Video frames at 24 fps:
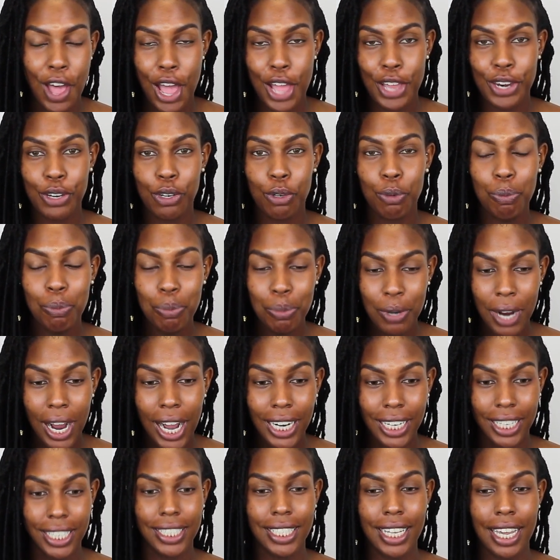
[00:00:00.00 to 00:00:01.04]
final
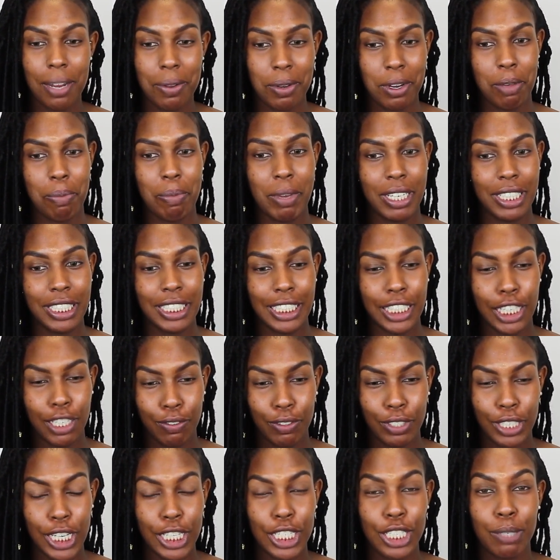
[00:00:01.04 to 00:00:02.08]
product that i want to mention i feel
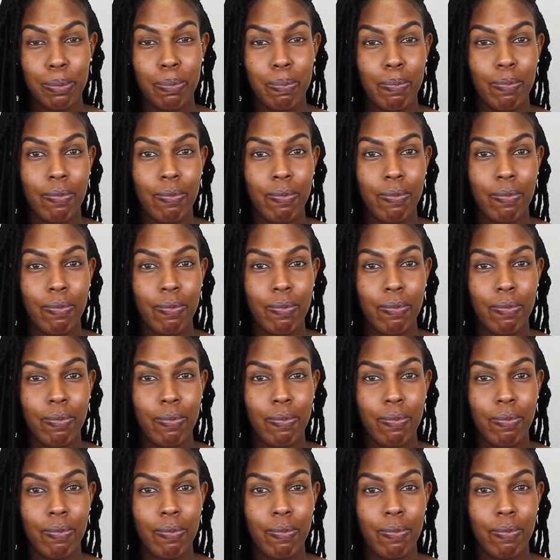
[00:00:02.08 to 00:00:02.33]
like this